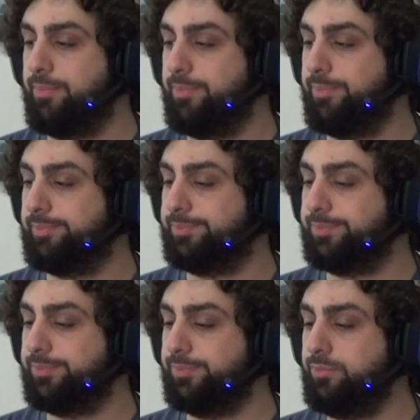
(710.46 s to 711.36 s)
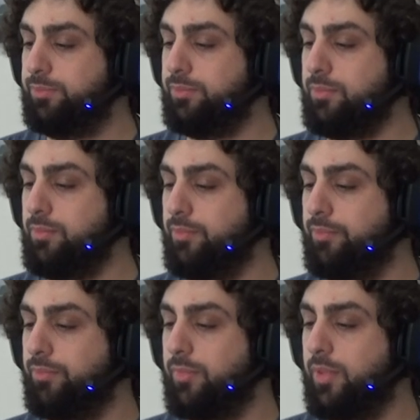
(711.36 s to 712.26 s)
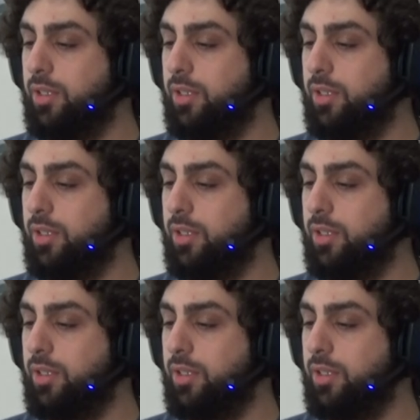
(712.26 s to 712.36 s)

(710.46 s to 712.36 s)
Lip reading: No one is speaking in this clip.